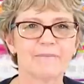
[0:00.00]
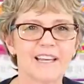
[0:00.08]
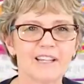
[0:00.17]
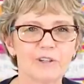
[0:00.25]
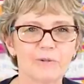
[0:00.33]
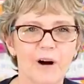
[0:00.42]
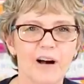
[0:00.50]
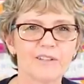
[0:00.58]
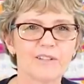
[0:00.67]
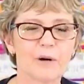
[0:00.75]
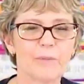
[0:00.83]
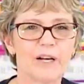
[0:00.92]
Thank you all
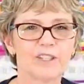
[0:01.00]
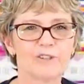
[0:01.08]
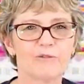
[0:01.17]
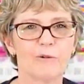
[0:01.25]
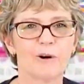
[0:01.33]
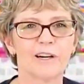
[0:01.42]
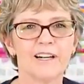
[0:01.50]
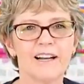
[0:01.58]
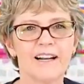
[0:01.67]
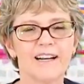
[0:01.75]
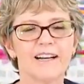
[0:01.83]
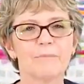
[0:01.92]
so much for
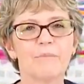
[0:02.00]
um,